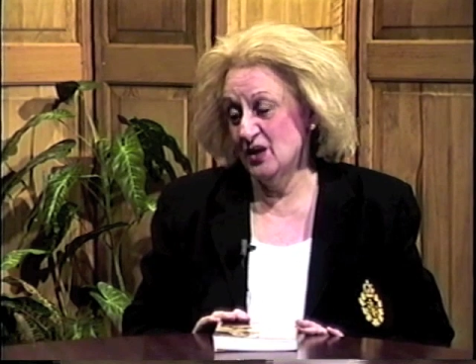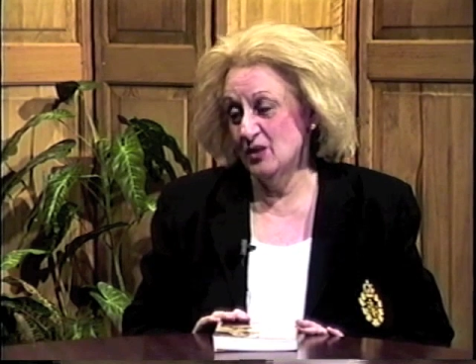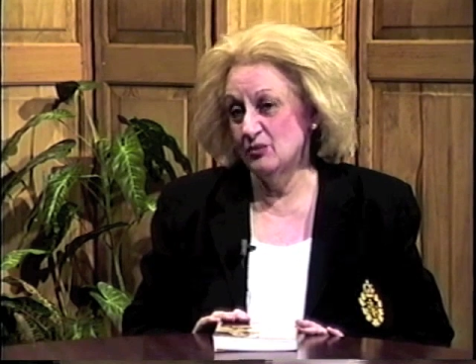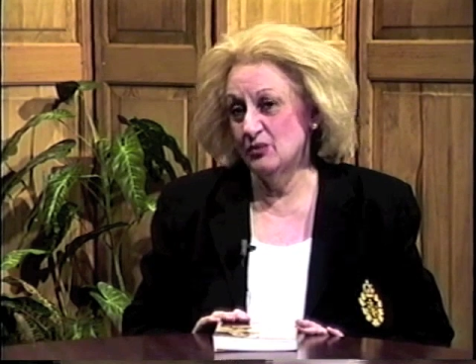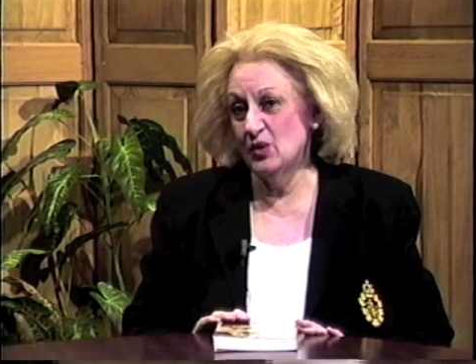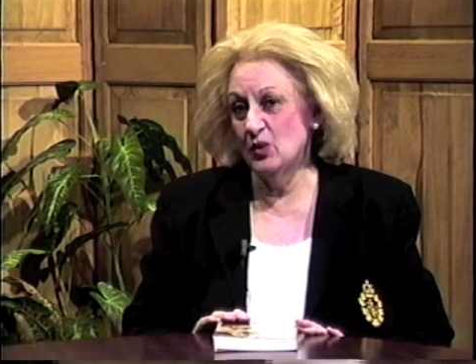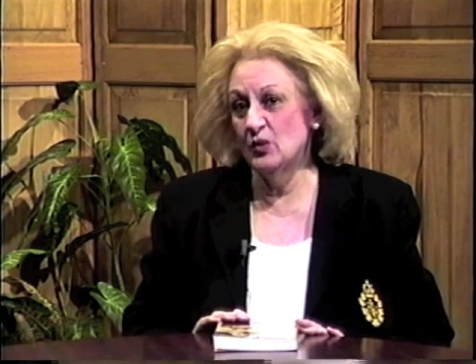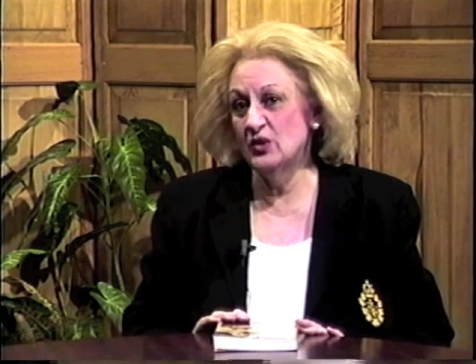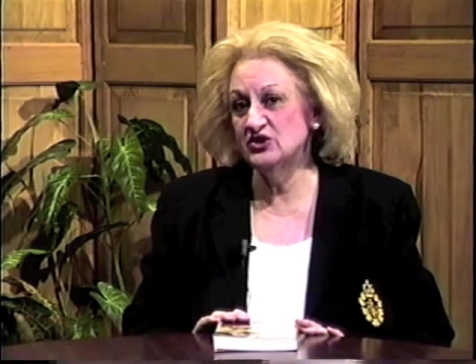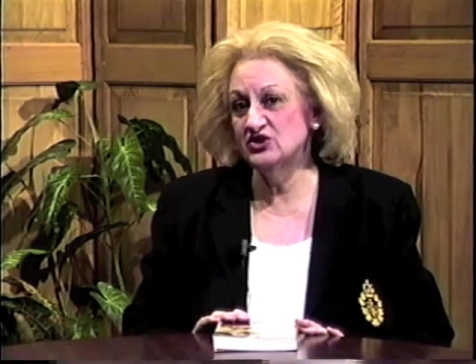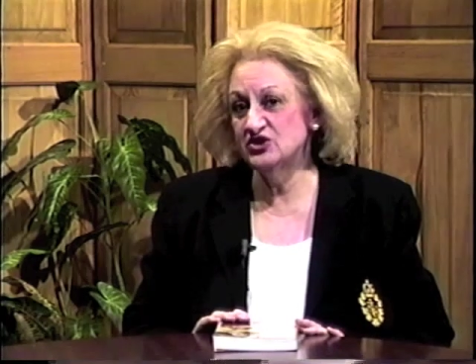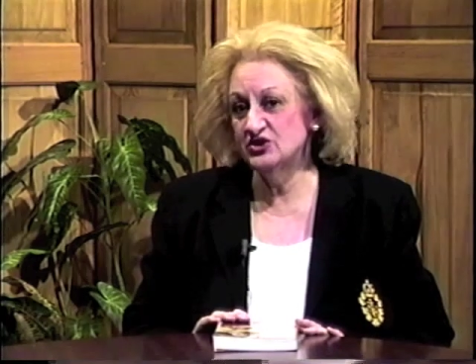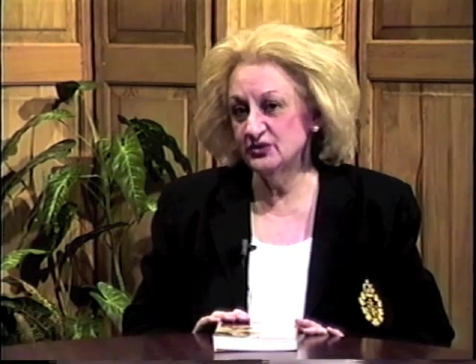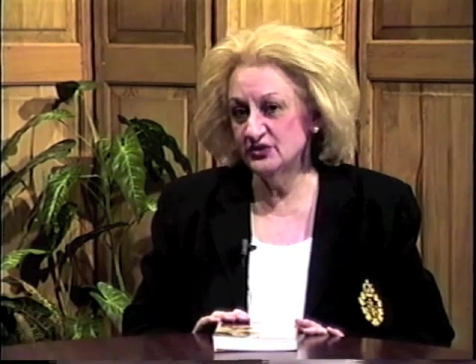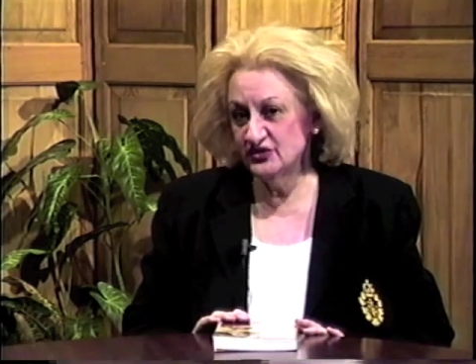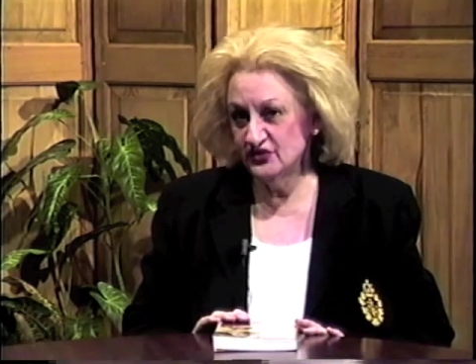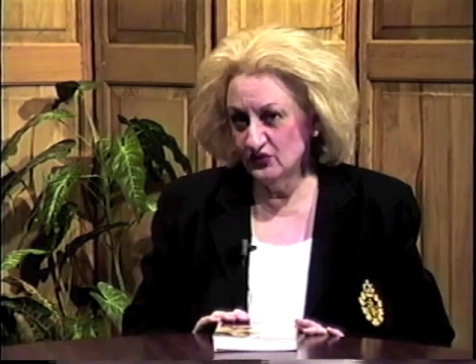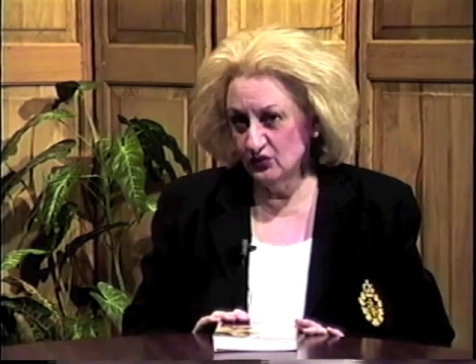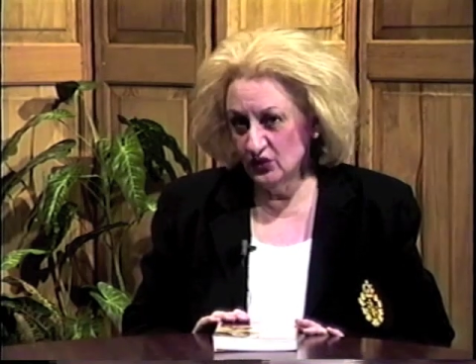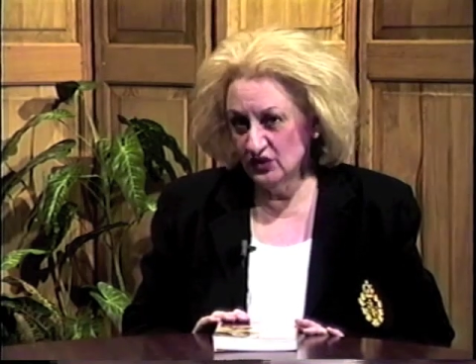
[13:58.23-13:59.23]
But when she
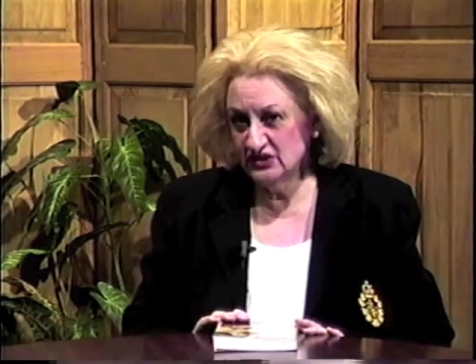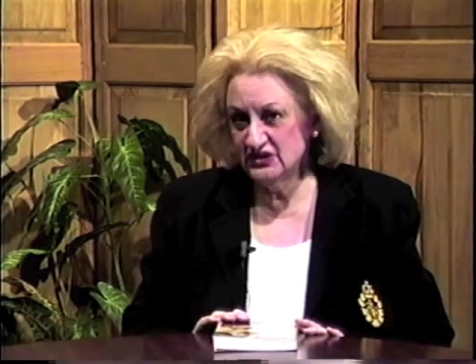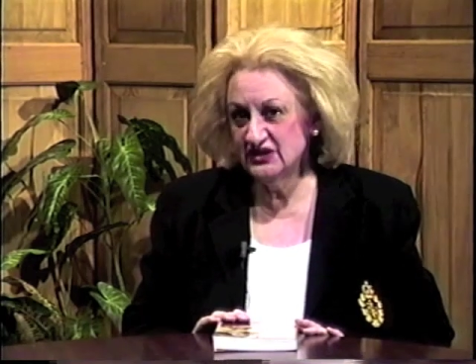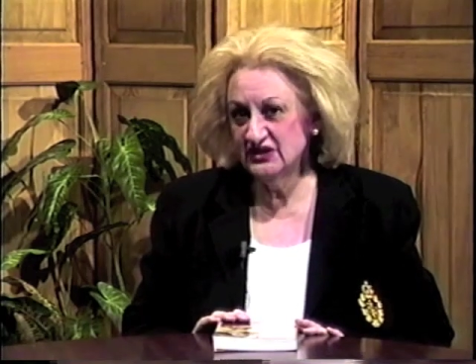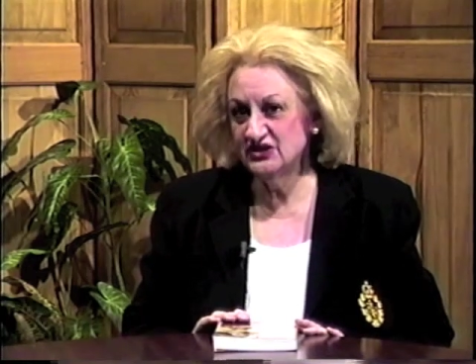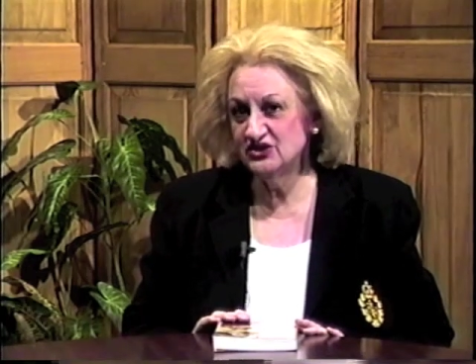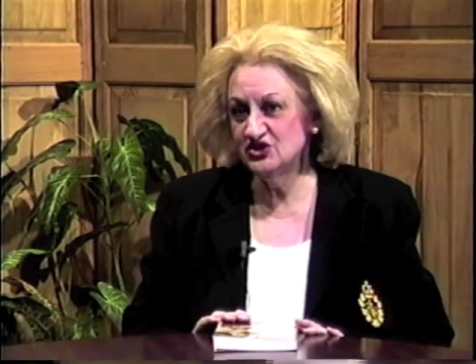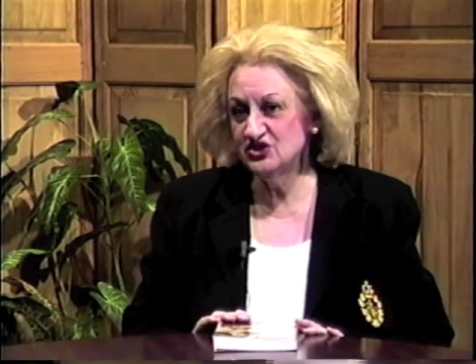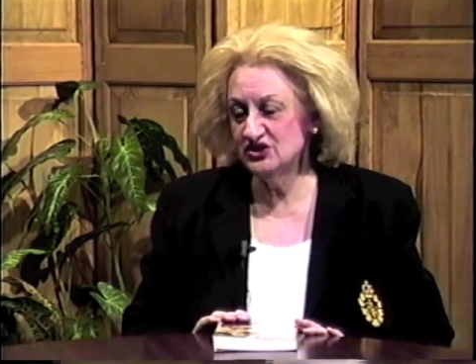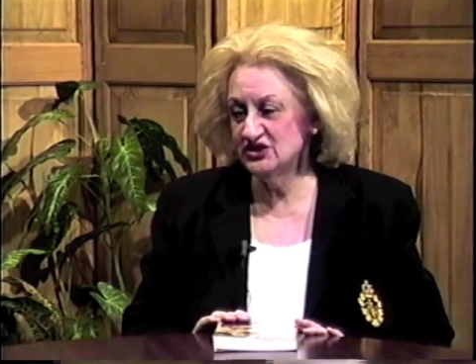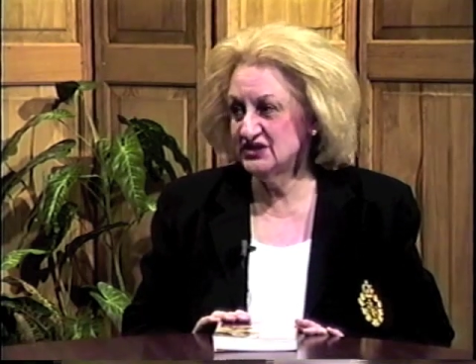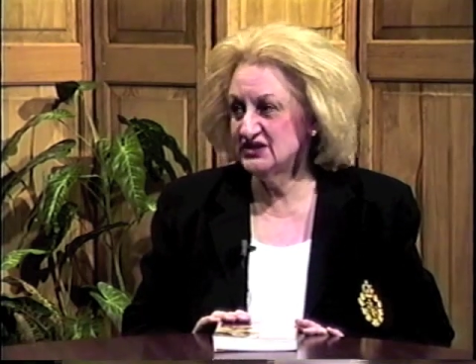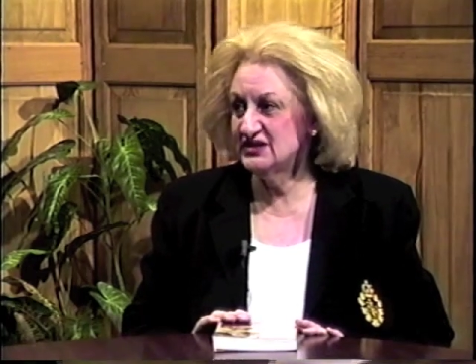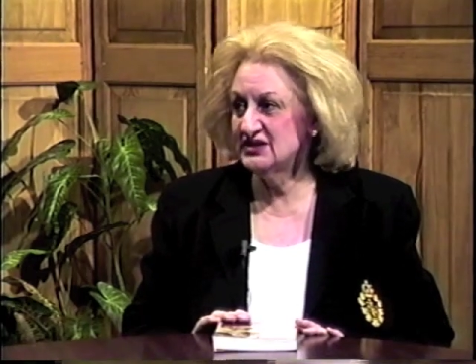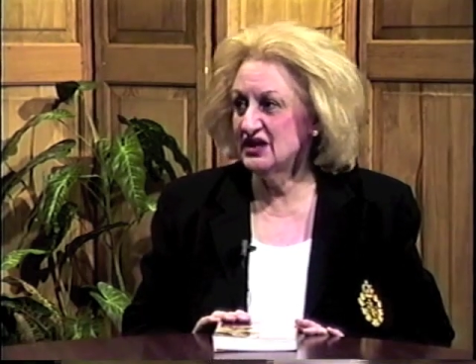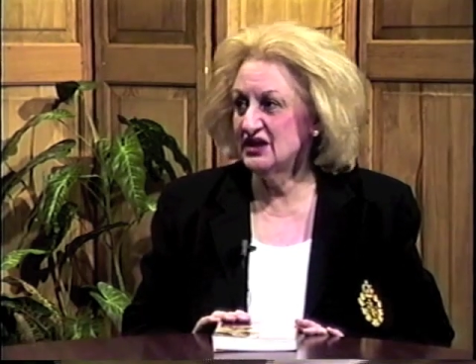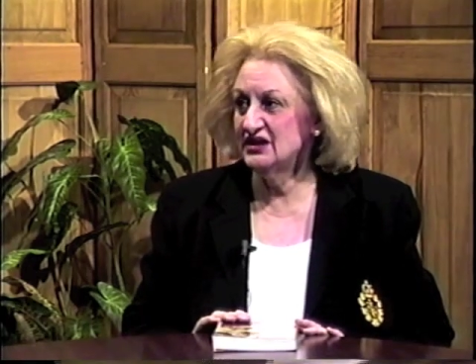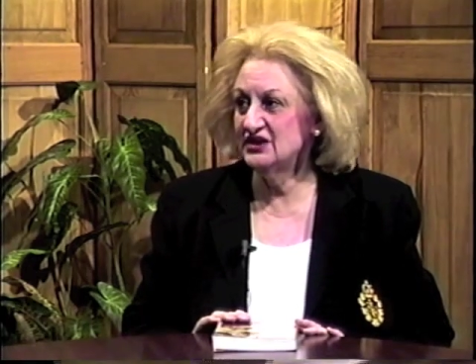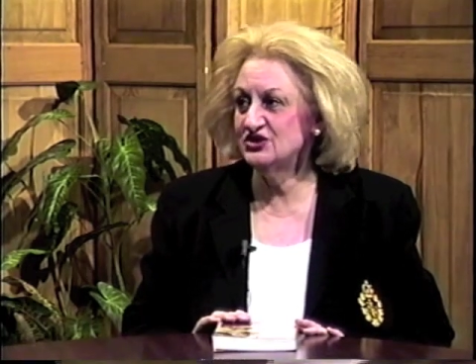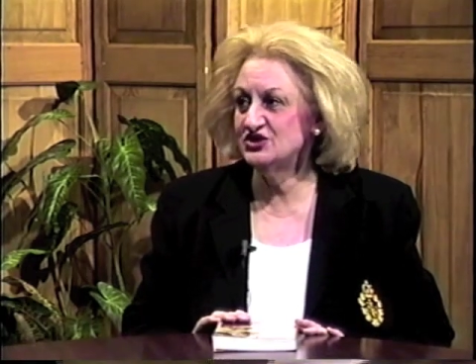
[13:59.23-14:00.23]
was 14, she
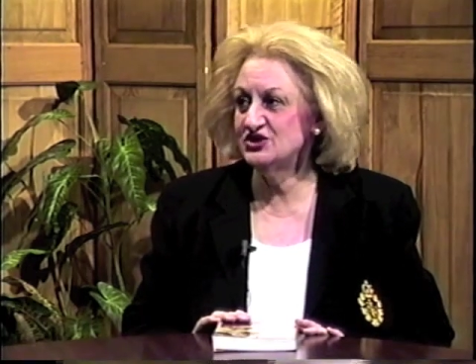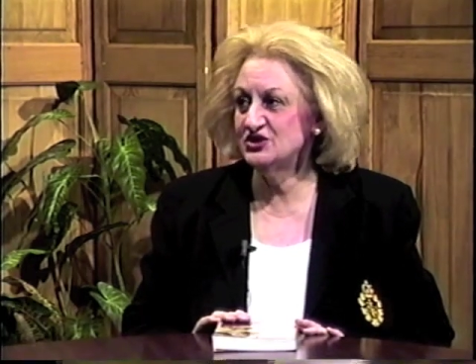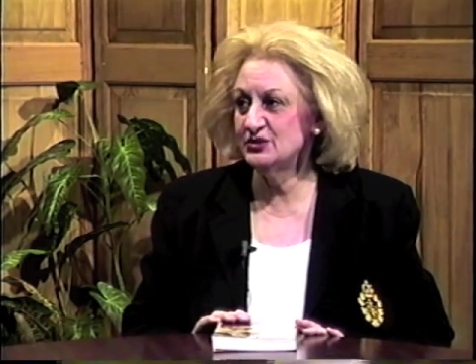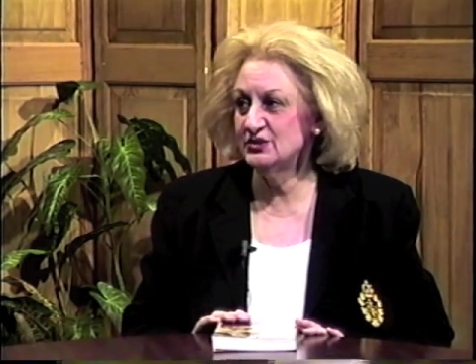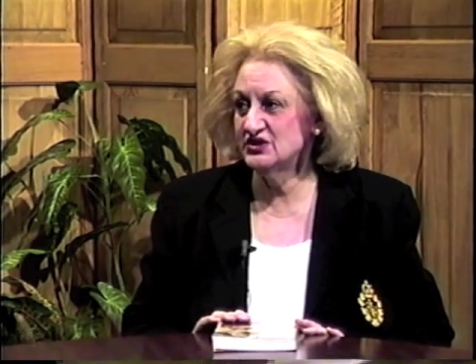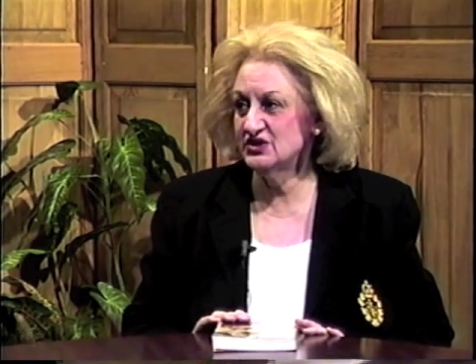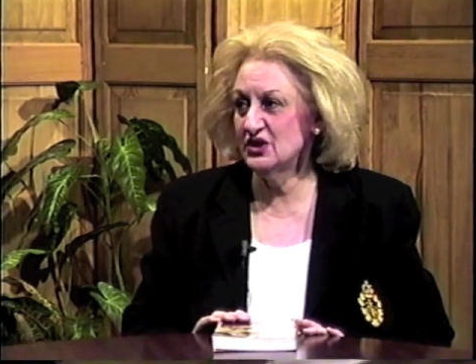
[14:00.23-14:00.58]
decided she was